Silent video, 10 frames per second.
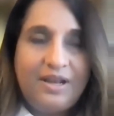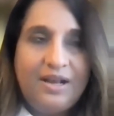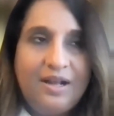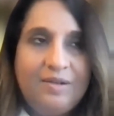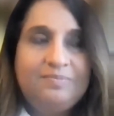
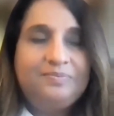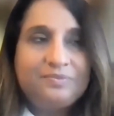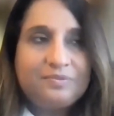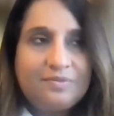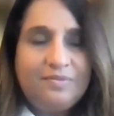
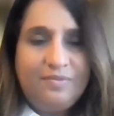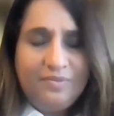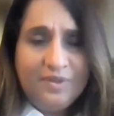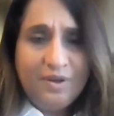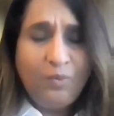
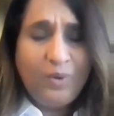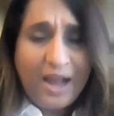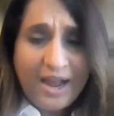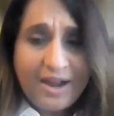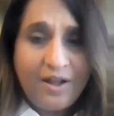When
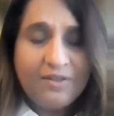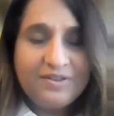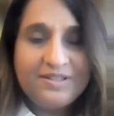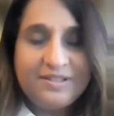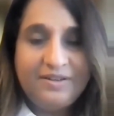I all of
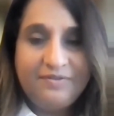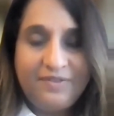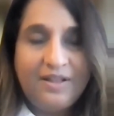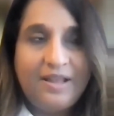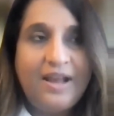a sudden
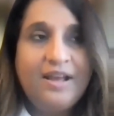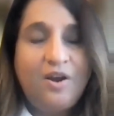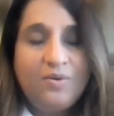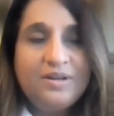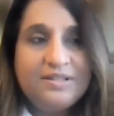felt I had
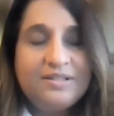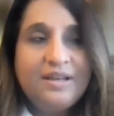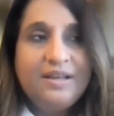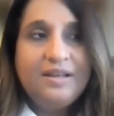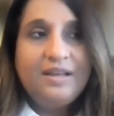always,
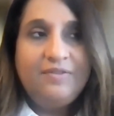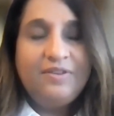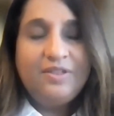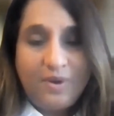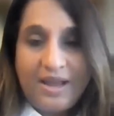
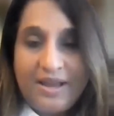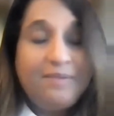even though